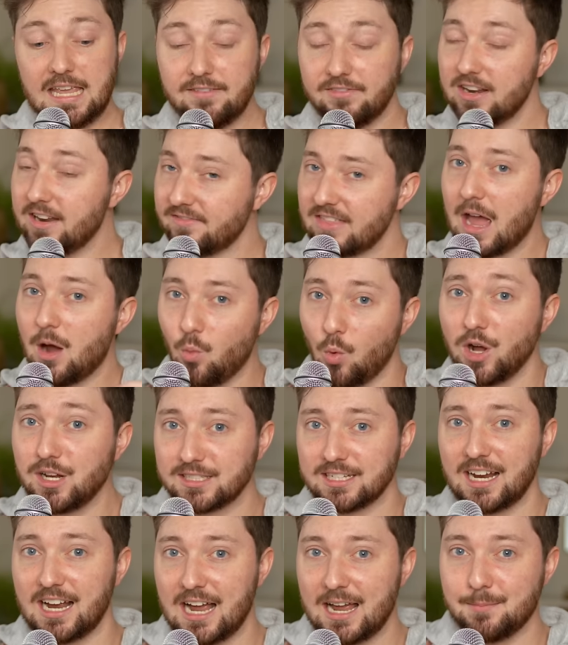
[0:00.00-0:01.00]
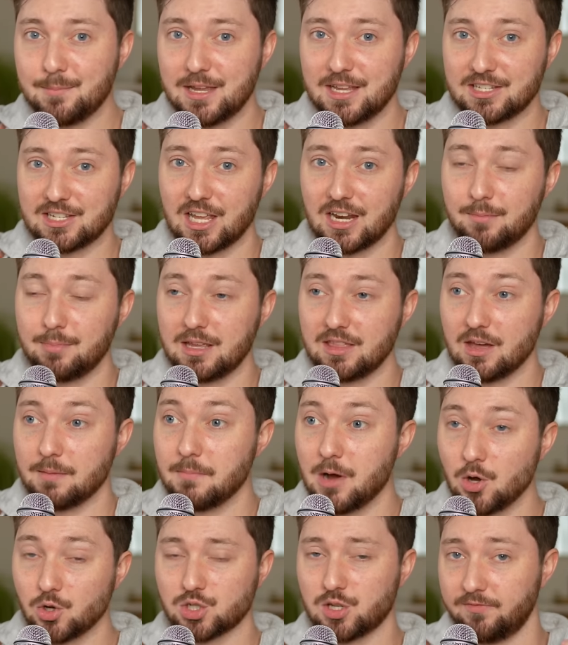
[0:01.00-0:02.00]
even if that one time is going to be the
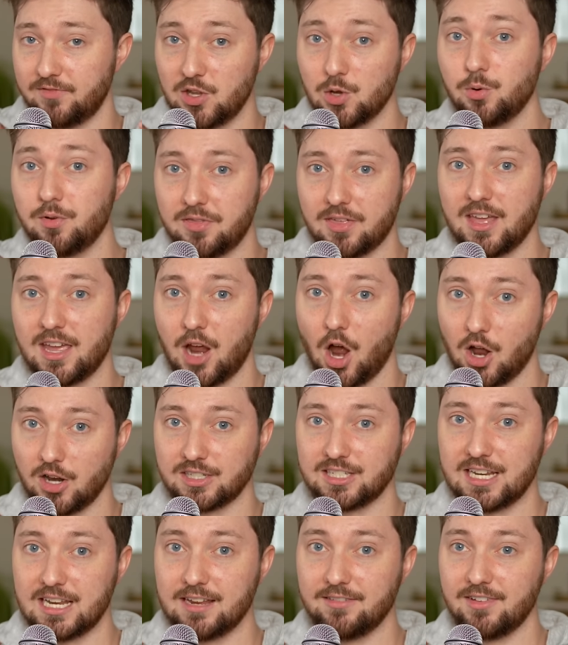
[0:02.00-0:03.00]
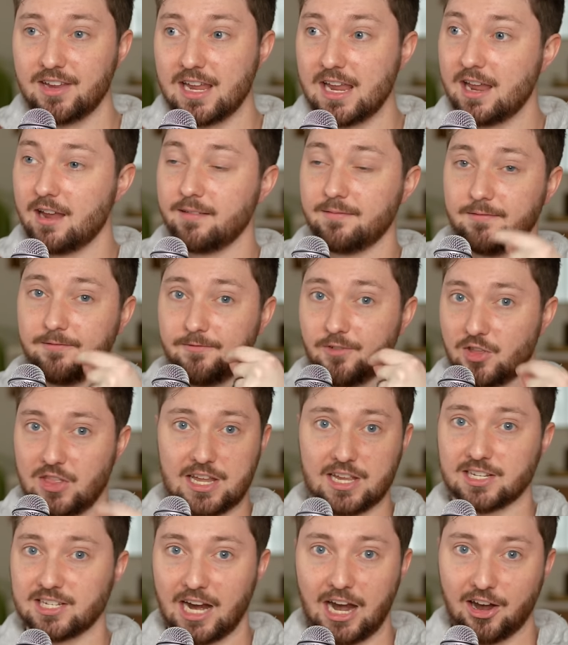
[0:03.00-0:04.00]
most viewed thing on TV for
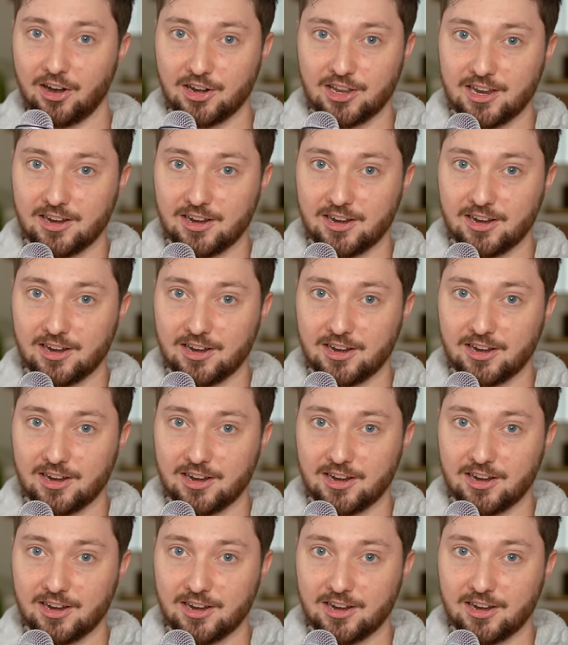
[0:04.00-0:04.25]
the entire